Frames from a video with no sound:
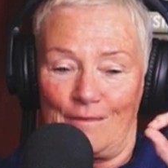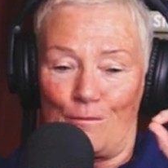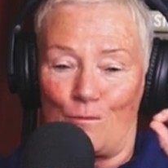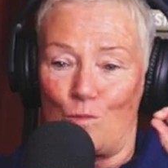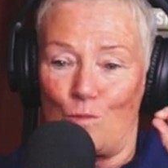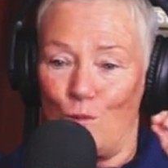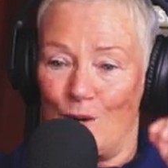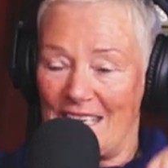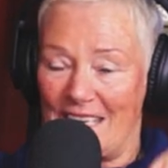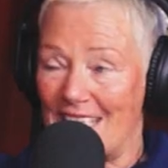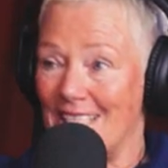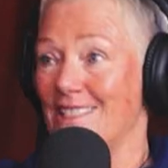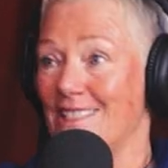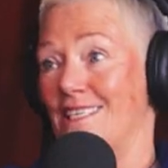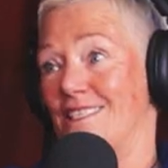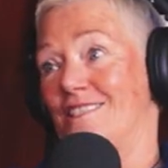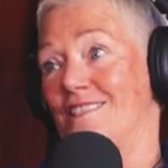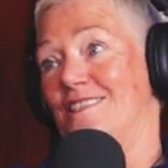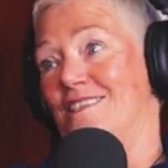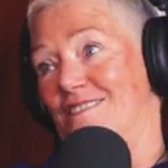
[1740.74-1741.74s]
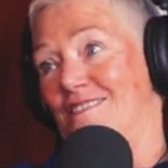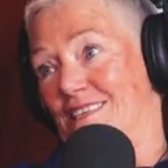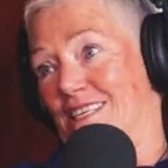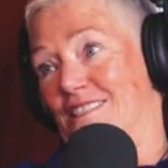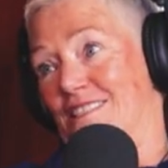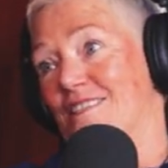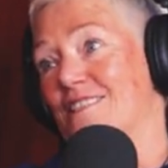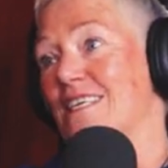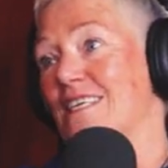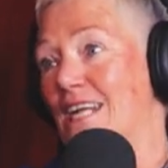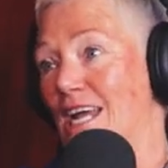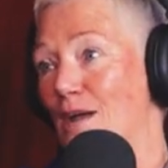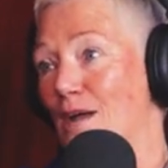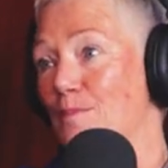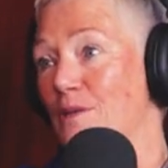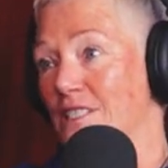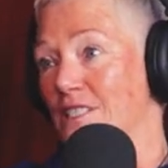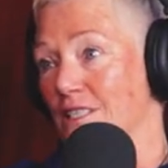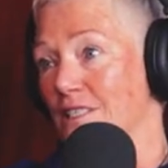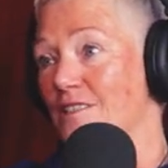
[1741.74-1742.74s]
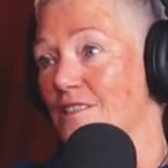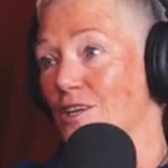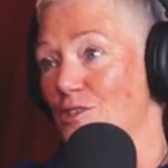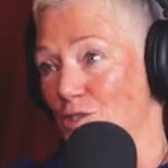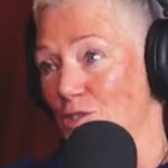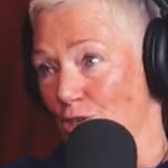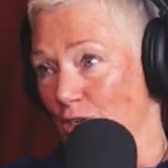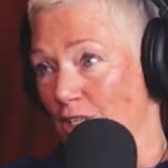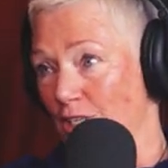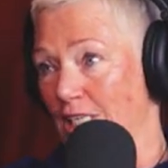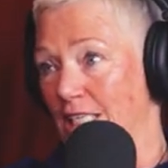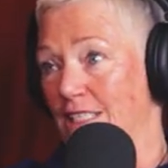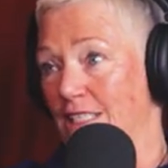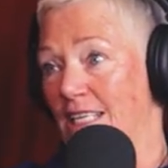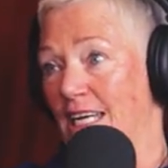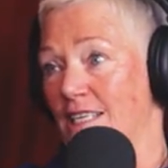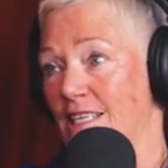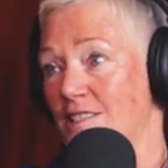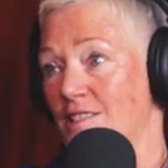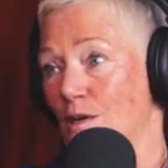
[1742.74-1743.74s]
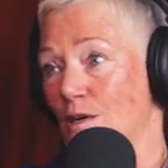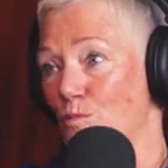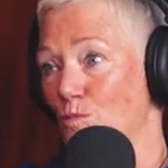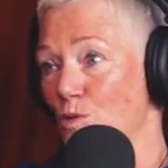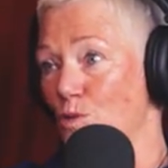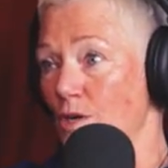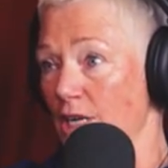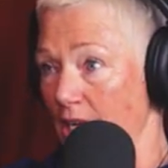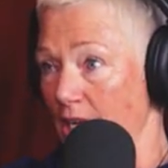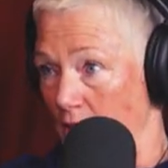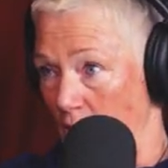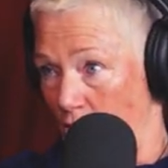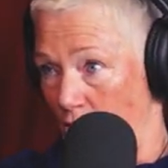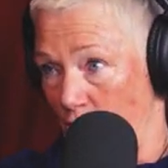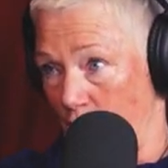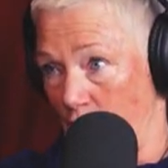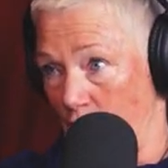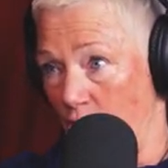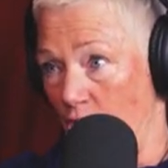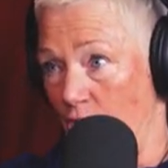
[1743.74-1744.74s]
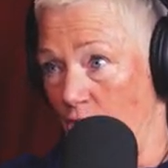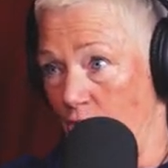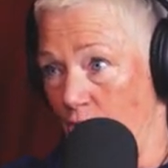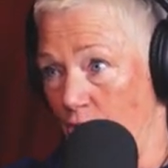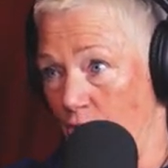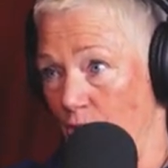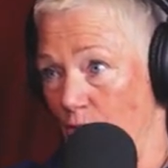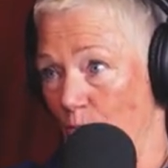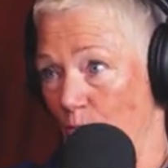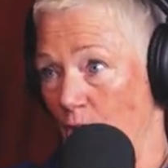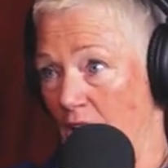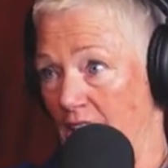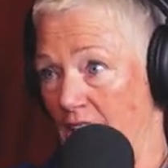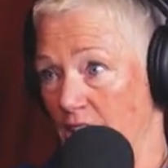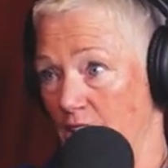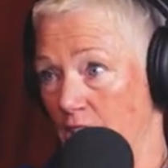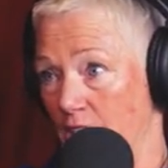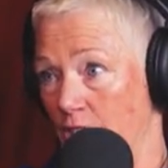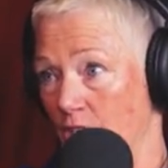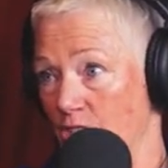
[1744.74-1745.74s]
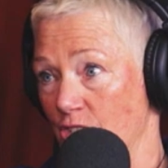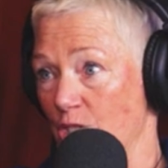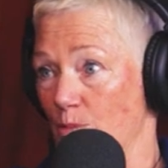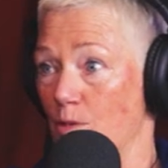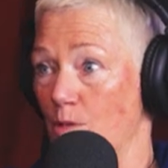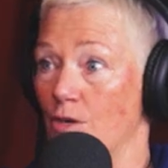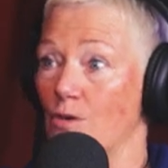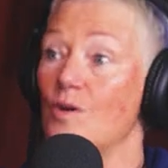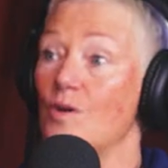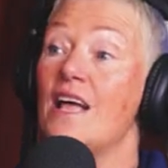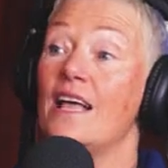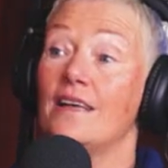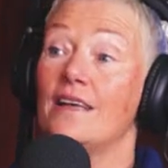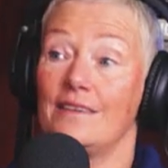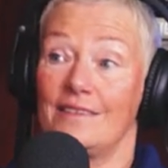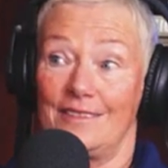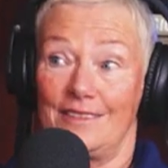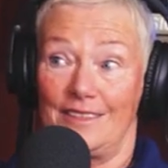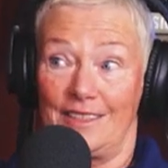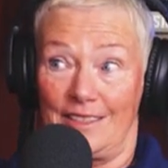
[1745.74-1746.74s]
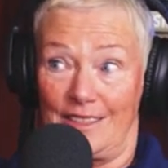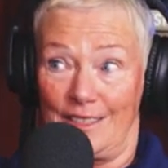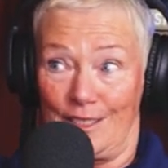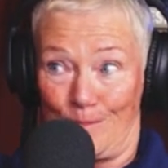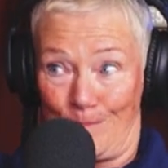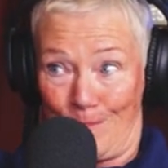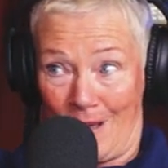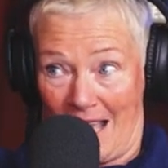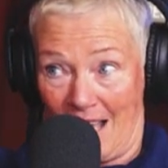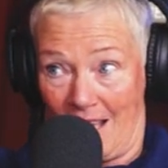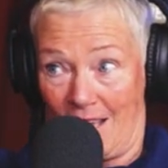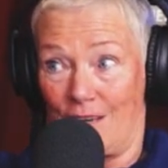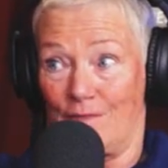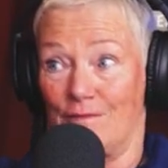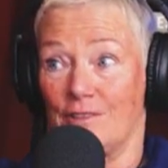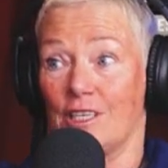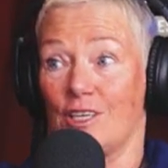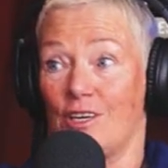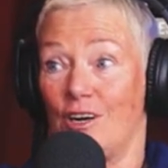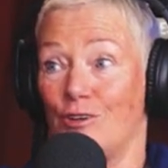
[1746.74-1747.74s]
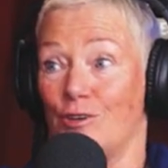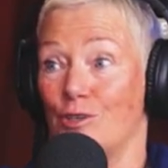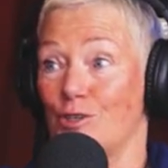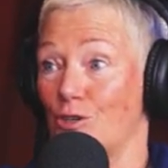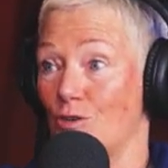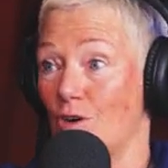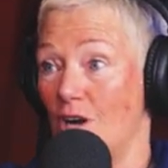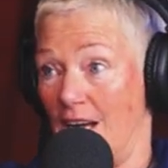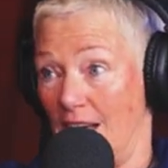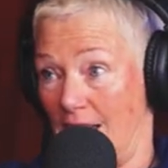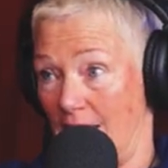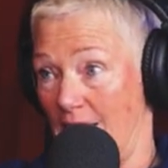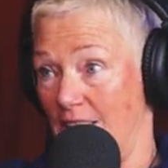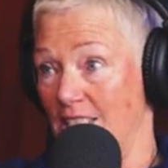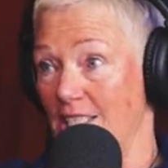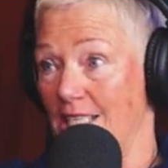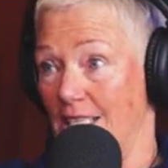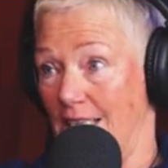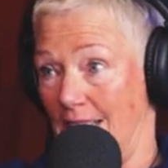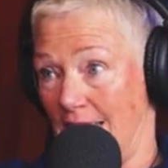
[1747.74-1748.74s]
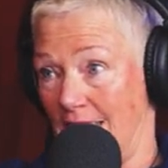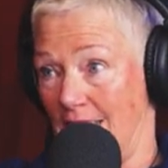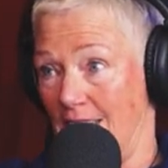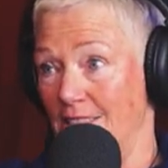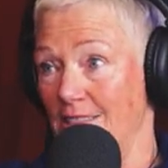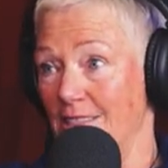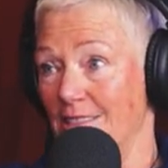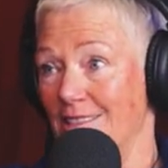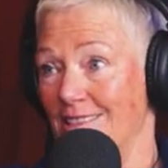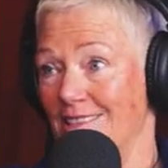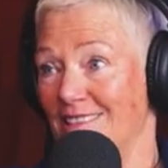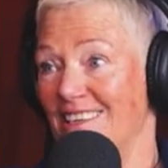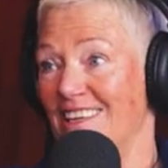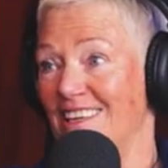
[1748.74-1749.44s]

weirdest things that happened in those early days, I'm walking along the corridor in Wellington Hospital. The part of the corridor I had cleaned